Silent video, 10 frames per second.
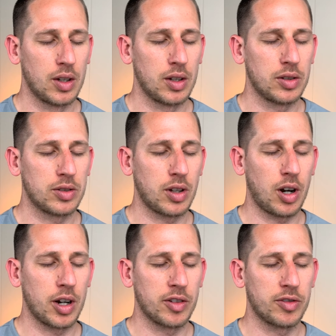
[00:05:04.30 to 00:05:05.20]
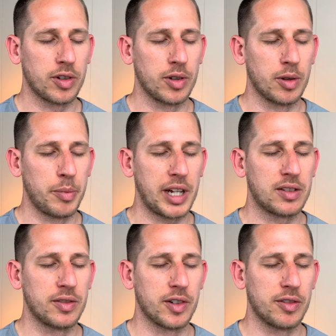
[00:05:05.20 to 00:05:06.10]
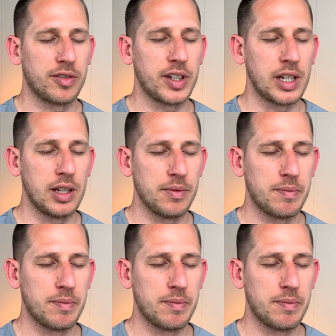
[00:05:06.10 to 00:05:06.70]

Starting from the base of your feet,